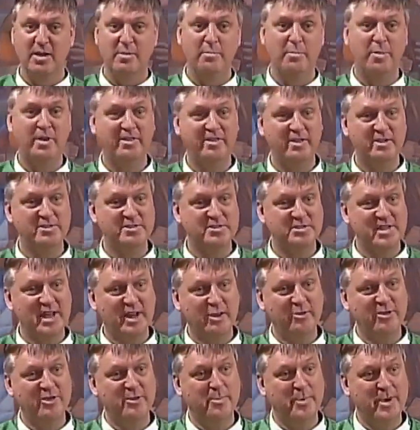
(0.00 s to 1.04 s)
But there's not
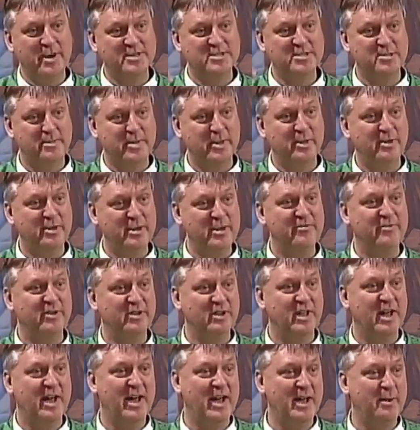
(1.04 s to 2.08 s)
only the possibility of a
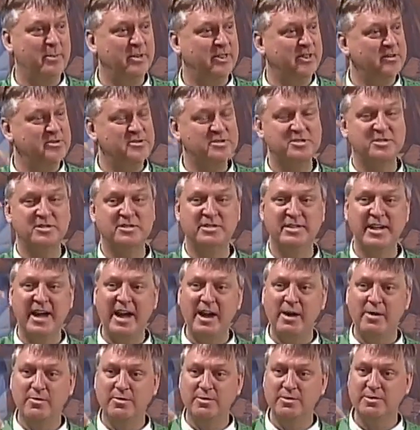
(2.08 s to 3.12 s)
lie, but there's
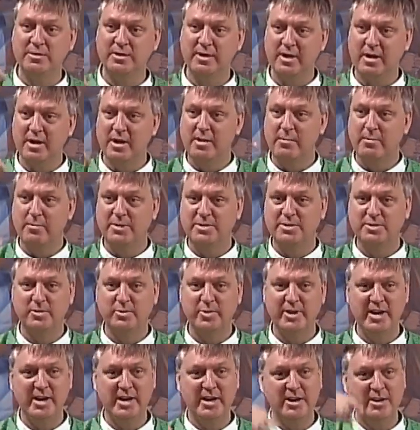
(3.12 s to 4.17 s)
doubt
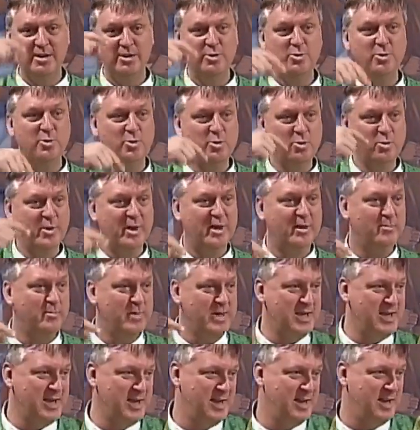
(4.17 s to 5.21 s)
between you and
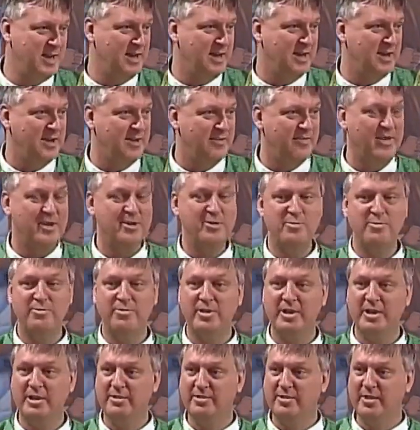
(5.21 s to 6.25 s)
me that you
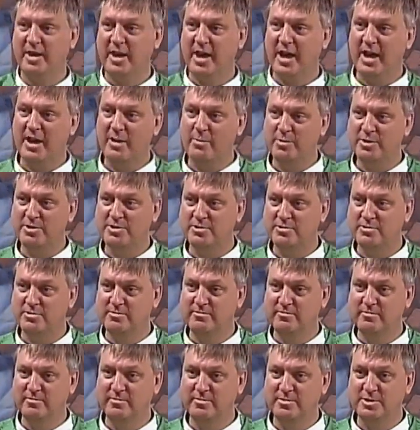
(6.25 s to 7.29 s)
think that I would
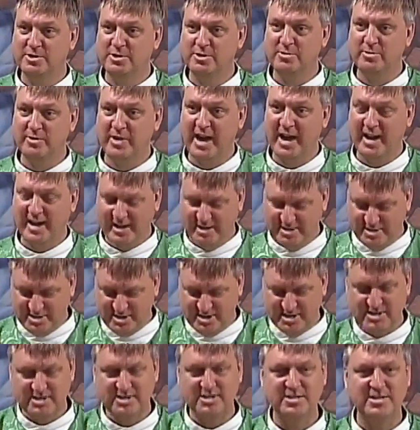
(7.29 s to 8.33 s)
do that. And
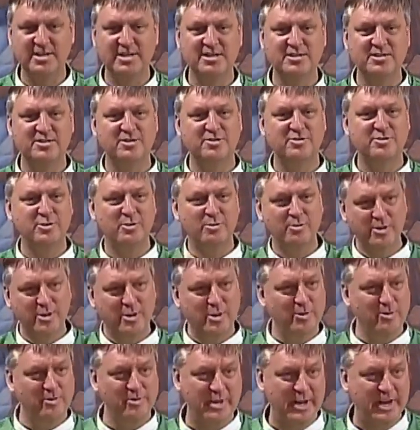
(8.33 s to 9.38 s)
Jesus says, don't
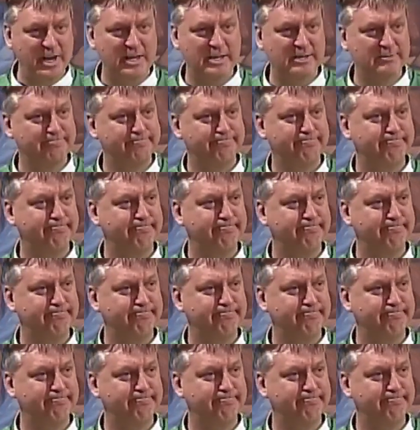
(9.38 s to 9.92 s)
go there.